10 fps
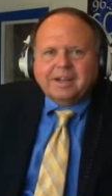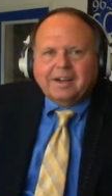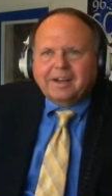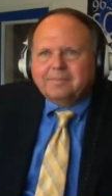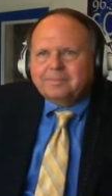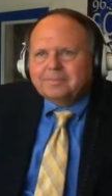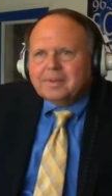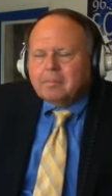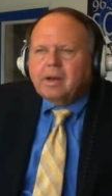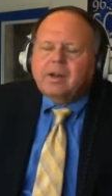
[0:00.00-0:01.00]
Uh,
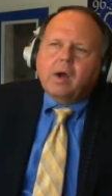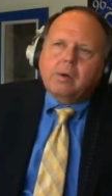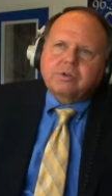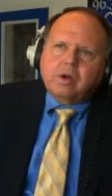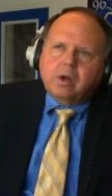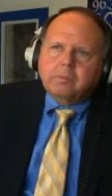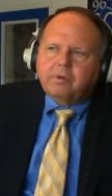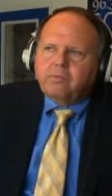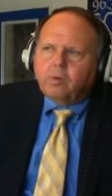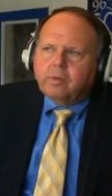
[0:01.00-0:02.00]
but no, I was
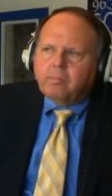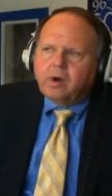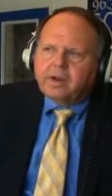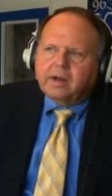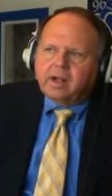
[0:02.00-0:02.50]
talking before the break,